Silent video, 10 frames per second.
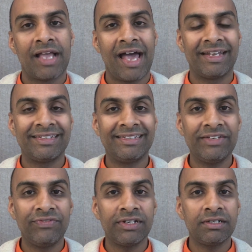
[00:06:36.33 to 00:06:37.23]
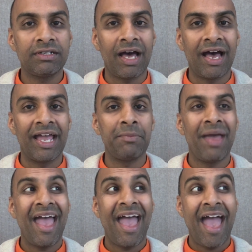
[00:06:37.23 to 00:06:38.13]
At a given
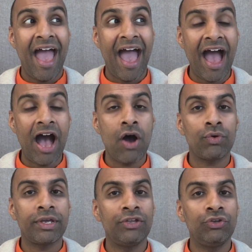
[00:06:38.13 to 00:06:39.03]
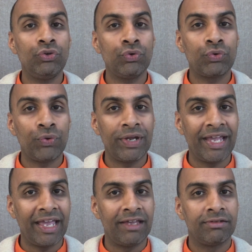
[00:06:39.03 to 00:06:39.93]
time, how can you
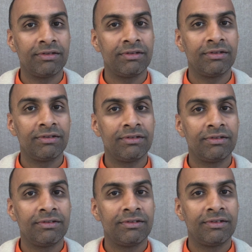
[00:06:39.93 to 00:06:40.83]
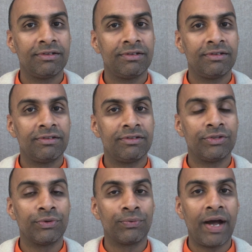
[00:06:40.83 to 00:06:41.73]
create
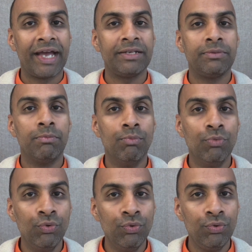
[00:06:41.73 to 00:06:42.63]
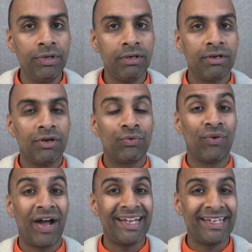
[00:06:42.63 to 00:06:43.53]
the right mood,
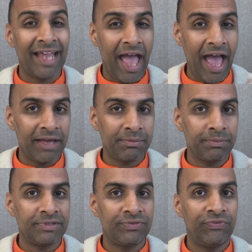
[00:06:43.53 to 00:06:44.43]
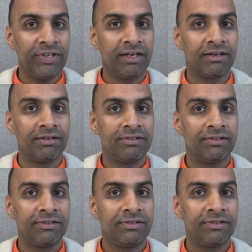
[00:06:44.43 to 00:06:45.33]
right atmosphere
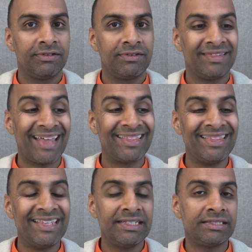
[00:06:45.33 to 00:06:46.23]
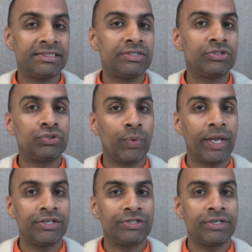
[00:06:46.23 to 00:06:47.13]
that this
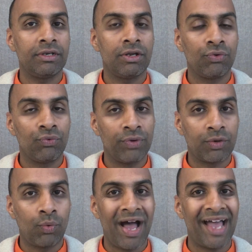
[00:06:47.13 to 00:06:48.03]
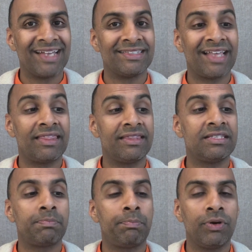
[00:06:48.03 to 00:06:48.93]
situation requires, that
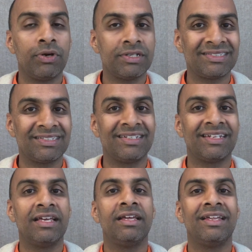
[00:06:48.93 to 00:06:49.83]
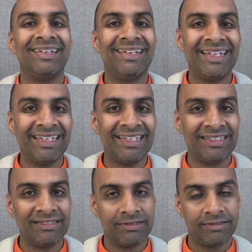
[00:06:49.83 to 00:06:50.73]
this person
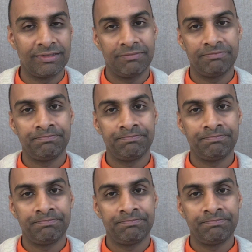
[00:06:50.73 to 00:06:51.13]
needs?